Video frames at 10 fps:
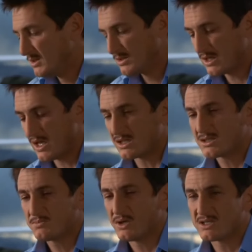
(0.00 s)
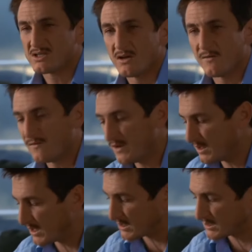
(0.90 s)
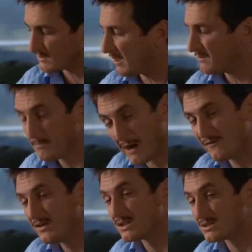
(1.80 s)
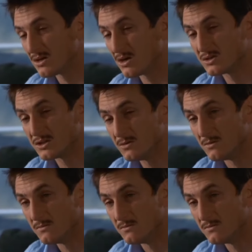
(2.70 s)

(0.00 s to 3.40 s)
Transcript: They express their feelings. My feelings are hurt too.